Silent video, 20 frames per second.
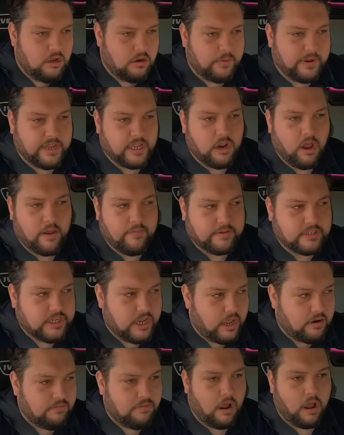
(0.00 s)
we can either
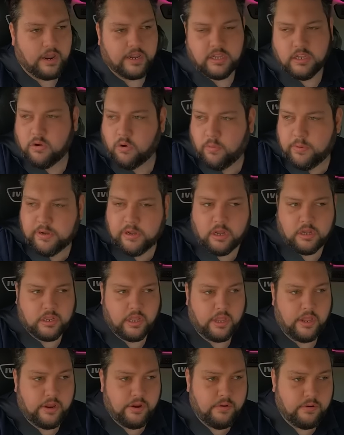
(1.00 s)
turn right, or we've got to
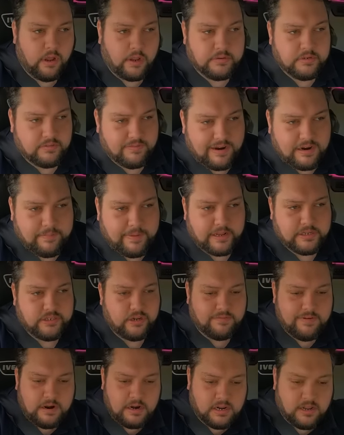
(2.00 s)
go up to the roundabout,
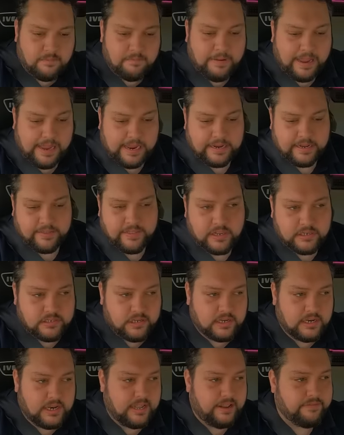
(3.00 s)
turn around and come back, and then
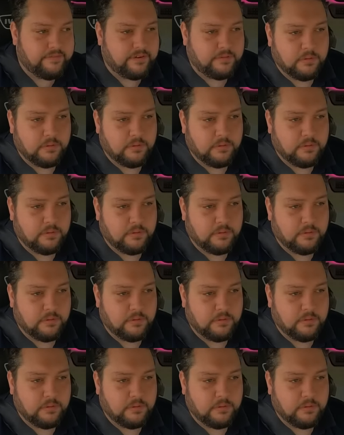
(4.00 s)
turn left.